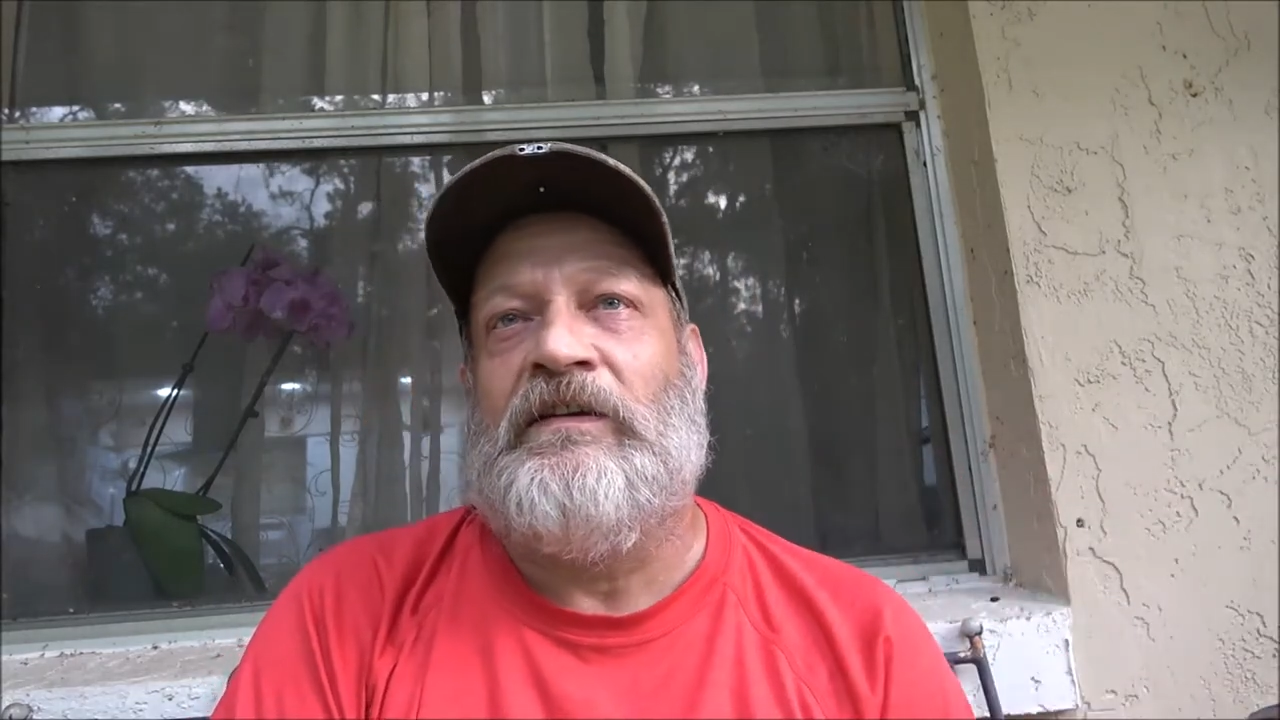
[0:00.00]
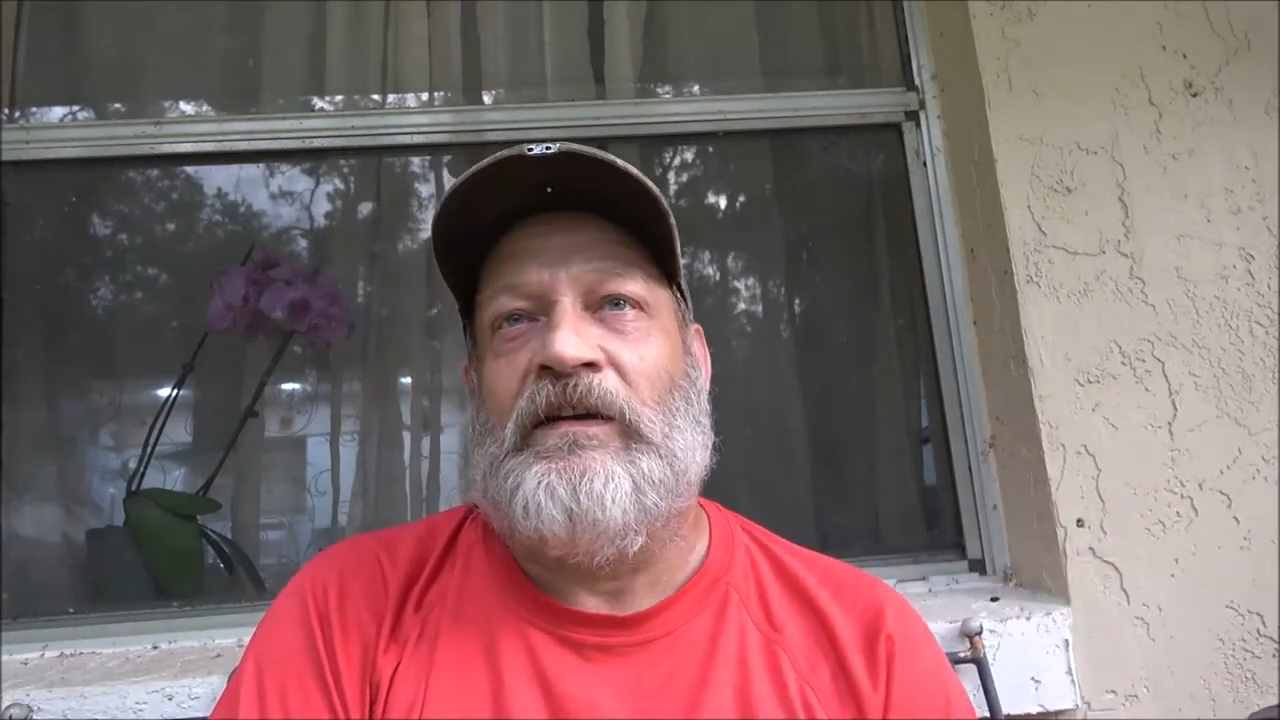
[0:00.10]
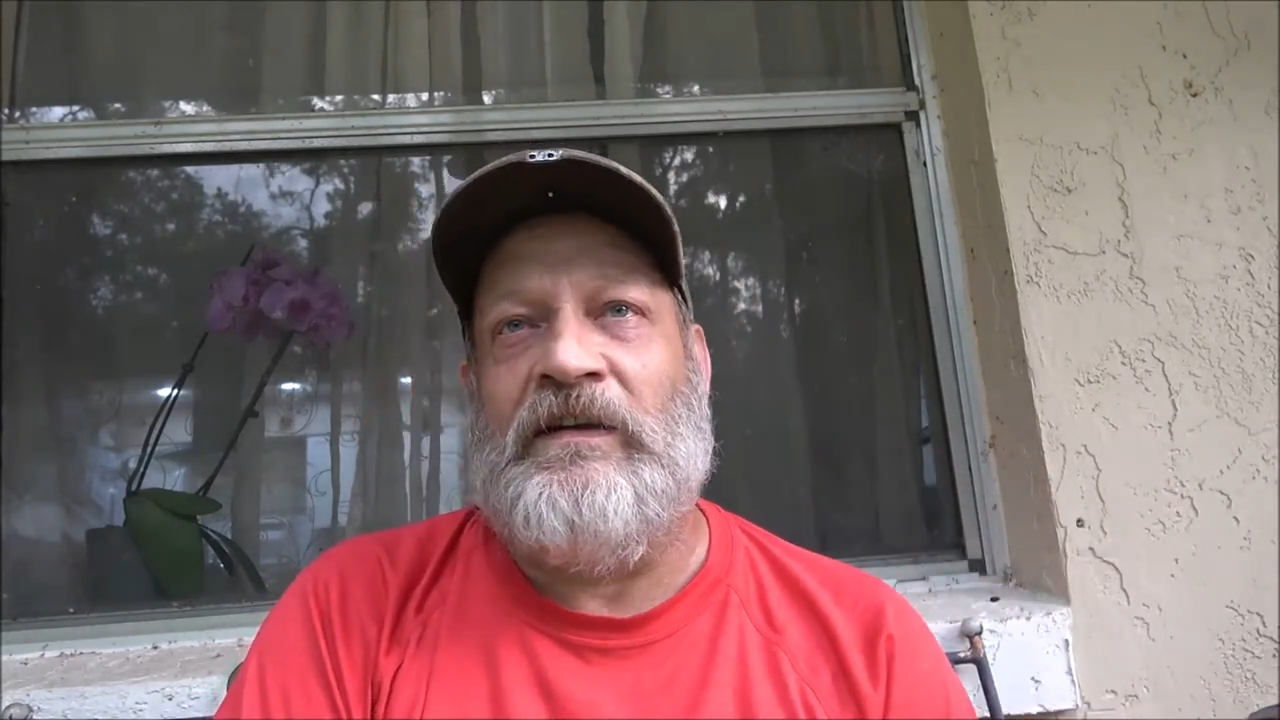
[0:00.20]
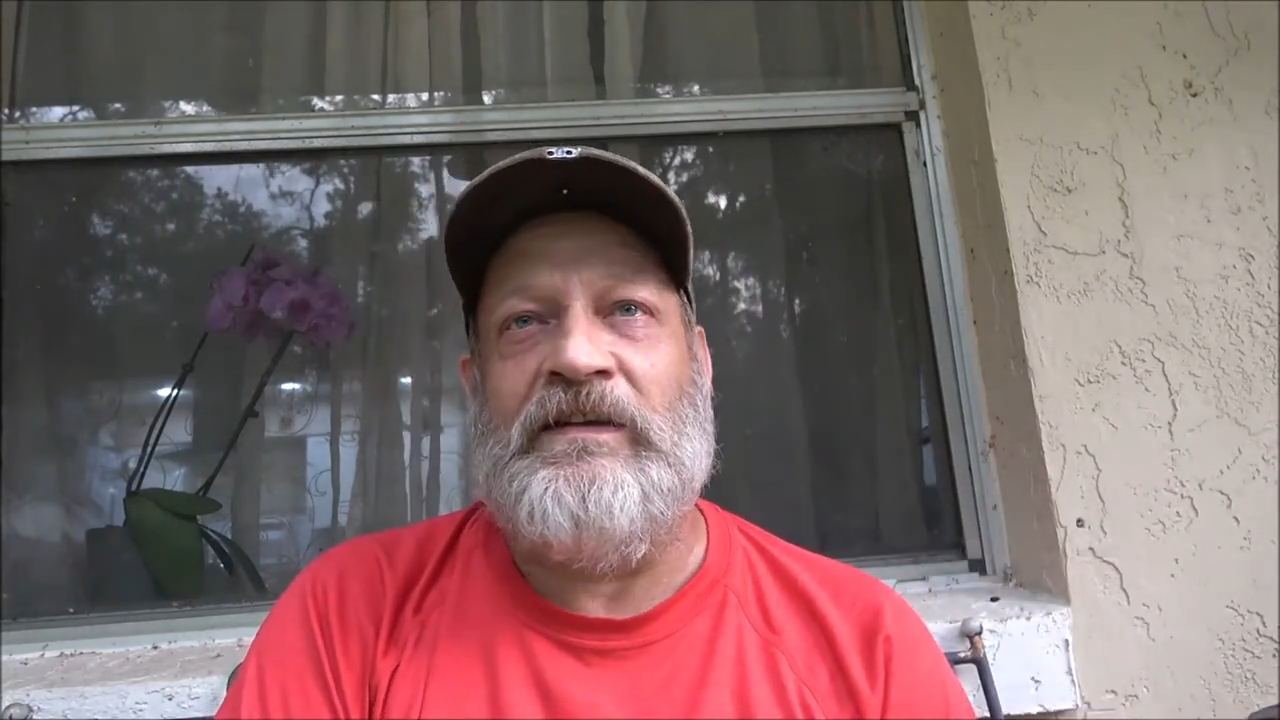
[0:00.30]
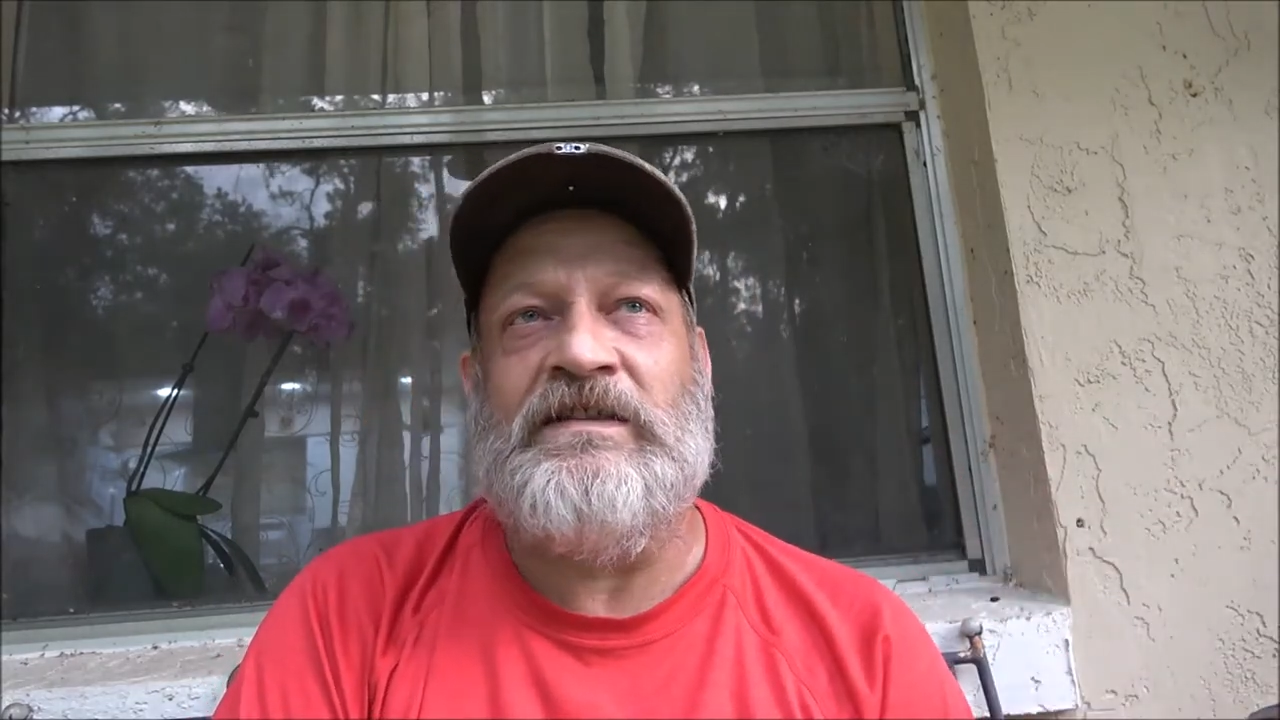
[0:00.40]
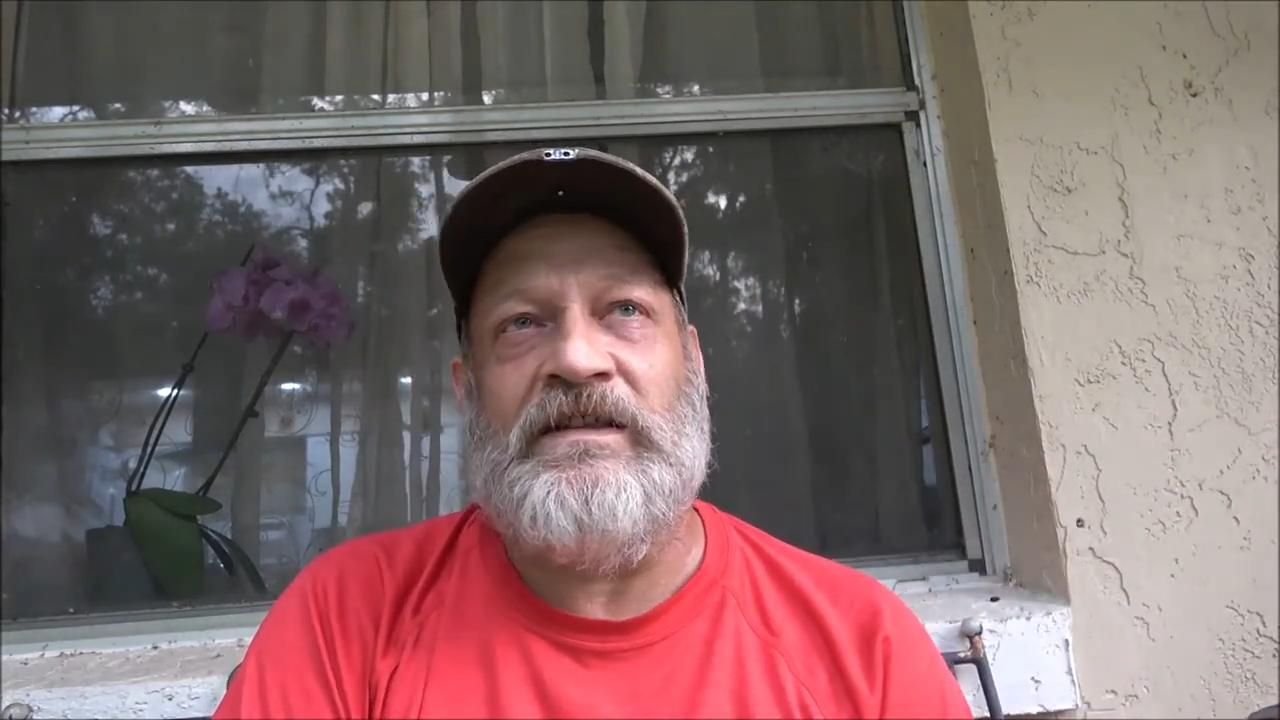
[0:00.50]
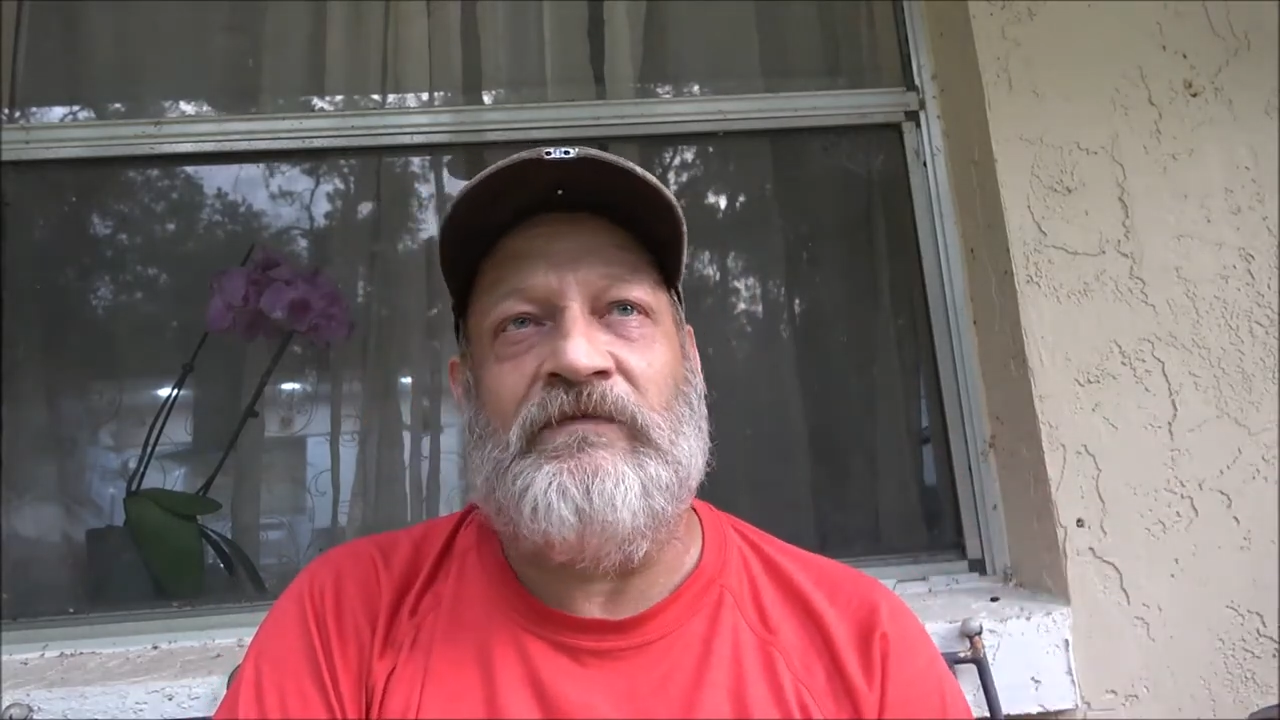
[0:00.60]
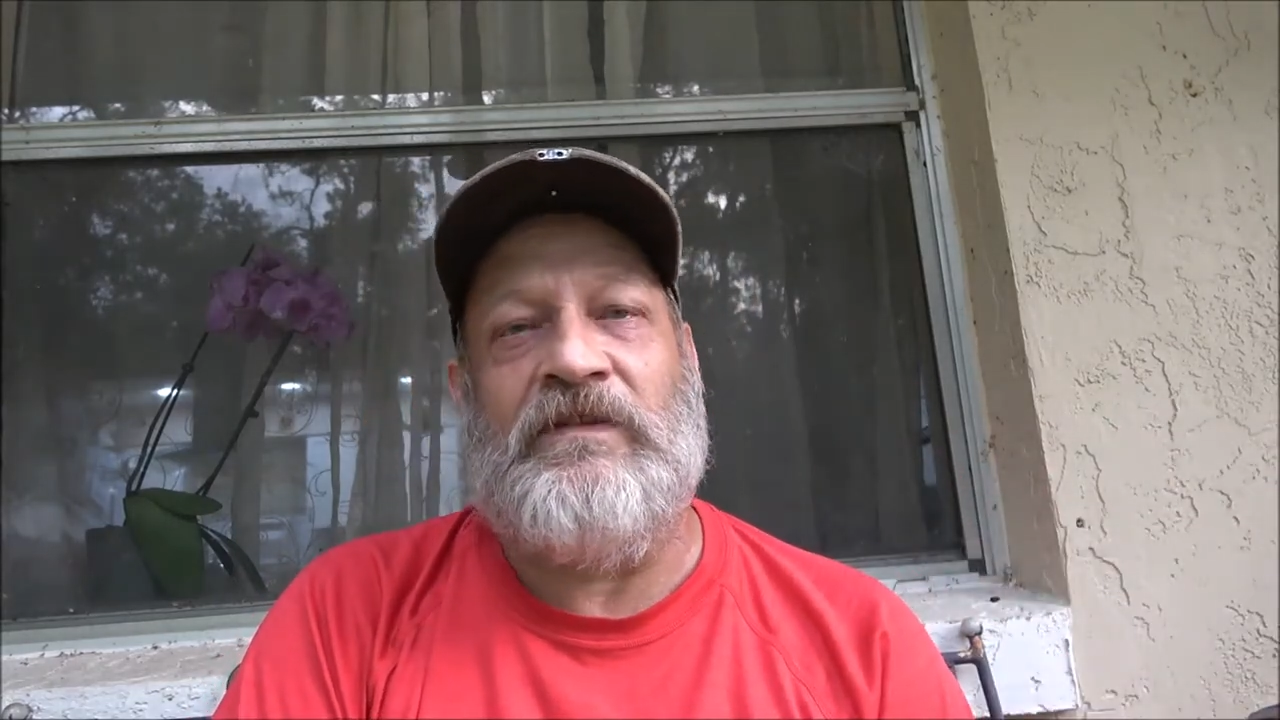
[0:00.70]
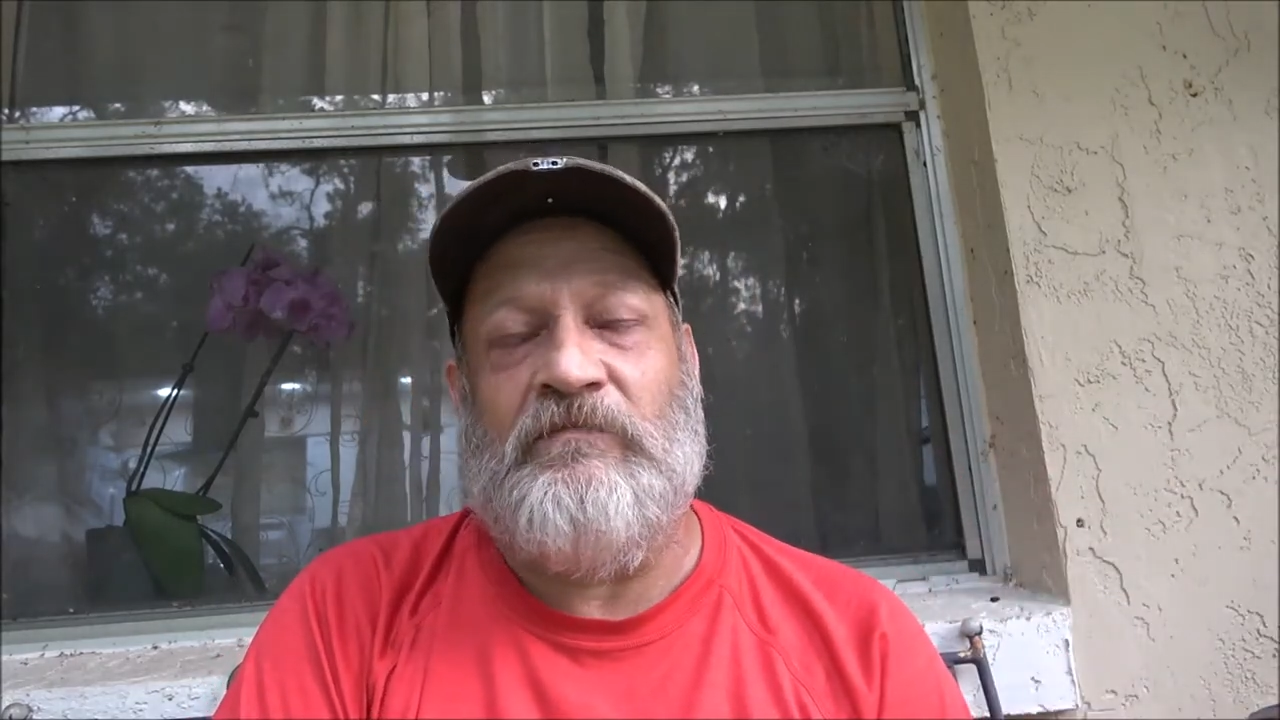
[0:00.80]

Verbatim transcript: And then she even